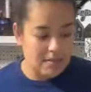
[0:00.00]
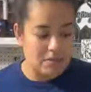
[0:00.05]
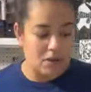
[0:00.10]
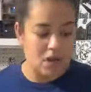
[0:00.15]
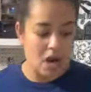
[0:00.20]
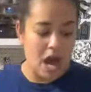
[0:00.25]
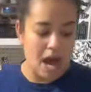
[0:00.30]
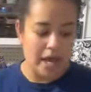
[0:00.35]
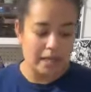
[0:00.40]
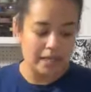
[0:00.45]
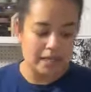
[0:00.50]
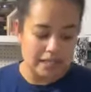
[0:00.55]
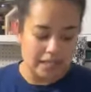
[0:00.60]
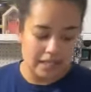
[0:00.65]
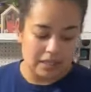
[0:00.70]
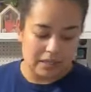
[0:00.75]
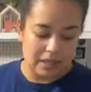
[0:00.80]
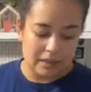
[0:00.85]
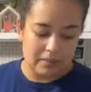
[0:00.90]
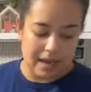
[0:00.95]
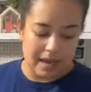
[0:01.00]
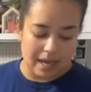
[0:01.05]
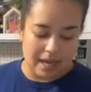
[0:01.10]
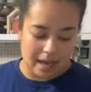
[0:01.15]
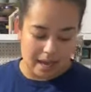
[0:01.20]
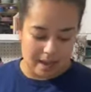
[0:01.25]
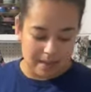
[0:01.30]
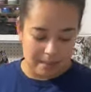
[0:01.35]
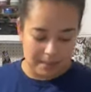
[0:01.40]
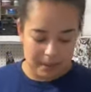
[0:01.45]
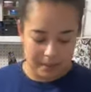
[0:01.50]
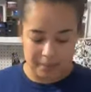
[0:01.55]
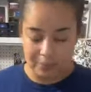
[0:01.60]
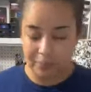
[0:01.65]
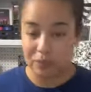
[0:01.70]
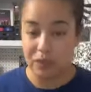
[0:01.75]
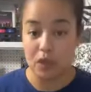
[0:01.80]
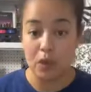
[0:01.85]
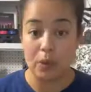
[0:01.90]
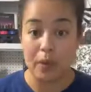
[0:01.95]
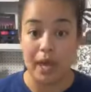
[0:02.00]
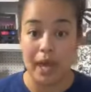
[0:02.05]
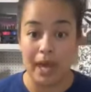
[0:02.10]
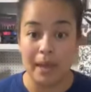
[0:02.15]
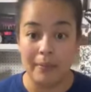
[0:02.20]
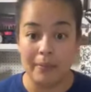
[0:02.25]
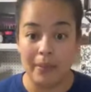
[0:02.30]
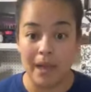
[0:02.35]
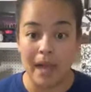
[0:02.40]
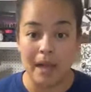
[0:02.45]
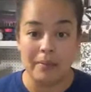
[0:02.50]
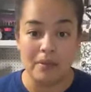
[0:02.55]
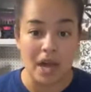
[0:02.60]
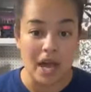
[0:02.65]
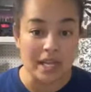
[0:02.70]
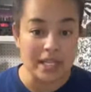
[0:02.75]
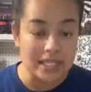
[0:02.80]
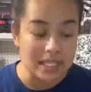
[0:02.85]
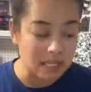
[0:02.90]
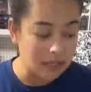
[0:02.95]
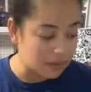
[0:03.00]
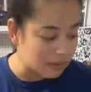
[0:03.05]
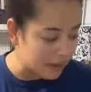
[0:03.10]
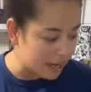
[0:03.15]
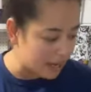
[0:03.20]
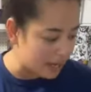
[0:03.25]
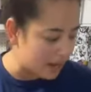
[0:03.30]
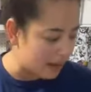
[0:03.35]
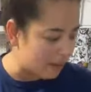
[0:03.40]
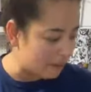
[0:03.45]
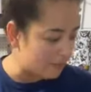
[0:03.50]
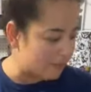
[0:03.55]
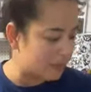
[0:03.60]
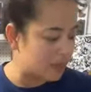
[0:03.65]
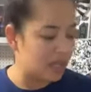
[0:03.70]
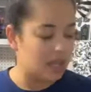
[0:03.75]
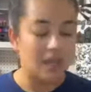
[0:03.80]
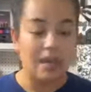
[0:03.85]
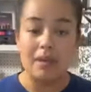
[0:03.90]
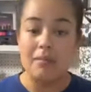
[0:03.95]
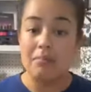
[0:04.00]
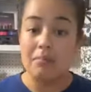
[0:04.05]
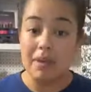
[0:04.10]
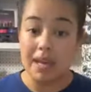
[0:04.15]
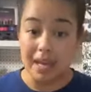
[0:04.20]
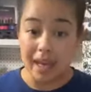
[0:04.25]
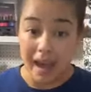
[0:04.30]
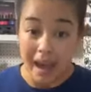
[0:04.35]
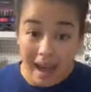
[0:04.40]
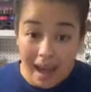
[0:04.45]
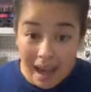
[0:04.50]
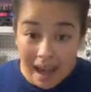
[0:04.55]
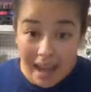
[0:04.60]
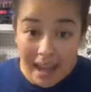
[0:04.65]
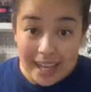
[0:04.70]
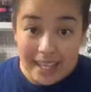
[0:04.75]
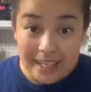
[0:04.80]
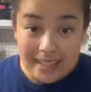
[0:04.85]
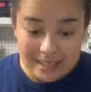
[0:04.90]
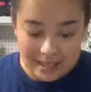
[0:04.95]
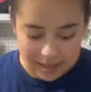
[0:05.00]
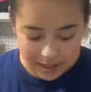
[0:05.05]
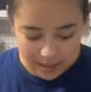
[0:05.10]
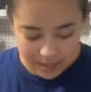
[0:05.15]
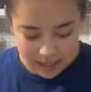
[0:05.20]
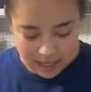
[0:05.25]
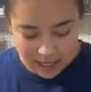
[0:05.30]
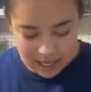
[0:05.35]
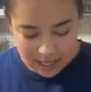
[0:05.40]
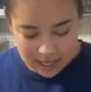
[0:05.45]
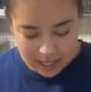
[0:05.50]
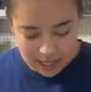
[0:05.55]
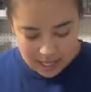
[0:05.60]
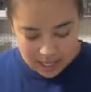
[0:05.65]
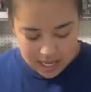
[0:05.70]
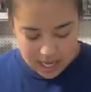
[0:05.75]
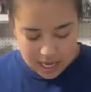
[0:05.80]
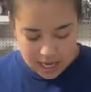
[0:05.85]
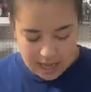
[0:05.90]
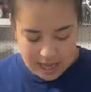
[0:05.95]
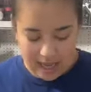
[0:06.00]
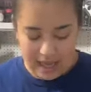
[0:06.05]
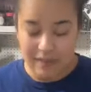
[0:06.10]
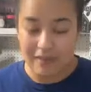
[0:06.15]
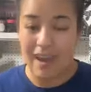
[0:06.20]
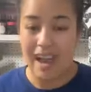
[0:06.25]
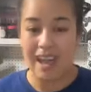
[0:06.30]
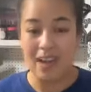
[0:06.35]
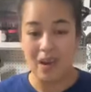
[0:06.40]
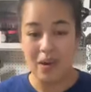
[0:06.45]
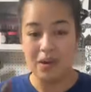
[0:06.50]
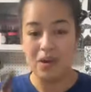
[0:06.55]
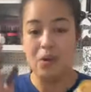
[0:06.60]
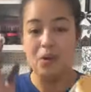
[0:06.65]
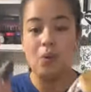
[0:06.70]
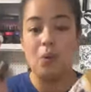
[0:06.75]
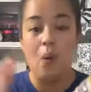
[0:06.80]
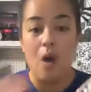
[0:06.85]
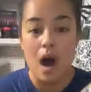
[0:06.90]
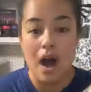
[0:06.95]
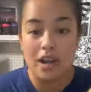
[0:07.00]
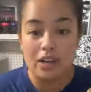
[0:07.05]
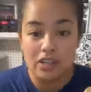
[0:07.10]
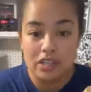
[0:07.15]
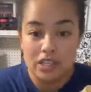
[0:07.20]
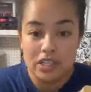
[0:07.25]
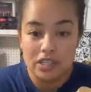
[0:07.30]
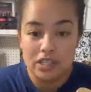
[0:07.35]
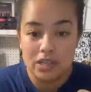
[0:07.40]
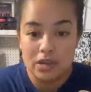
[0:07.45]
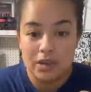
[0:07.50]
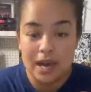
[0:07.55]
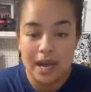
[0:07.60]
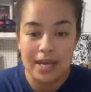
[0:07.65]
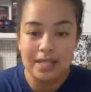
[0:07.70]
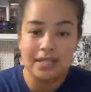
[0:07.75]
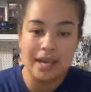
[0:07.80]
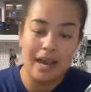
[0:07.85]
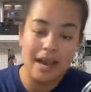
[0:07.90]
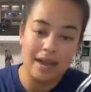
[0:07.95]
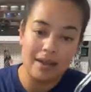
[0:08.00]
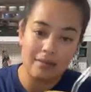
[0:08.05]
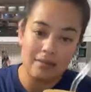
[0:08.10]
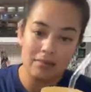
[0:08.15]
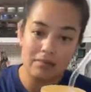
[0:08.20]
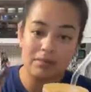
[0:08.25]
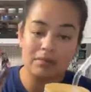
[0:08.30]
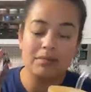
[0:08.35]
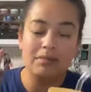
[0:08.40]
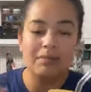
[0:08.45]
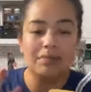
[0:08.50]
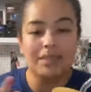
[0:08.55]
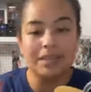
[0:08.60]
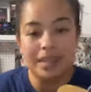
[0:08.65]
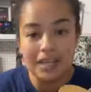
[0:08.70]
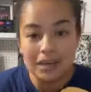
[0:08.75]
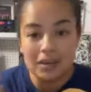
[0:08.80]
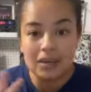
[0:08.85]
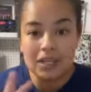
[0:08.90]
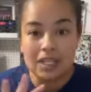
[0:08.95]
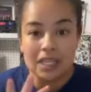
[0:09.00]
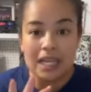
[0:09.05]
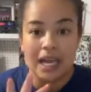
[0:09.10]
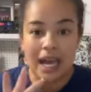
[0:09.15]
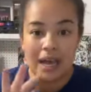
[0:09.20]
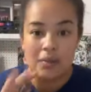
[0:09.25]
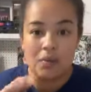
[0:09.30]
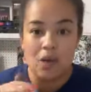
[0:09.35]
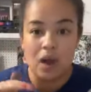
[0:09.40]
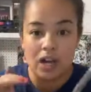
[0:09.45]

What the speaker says: am not sealing my cup, okay? I'm not sealing my cup because if I go to wash this, you guys, I'm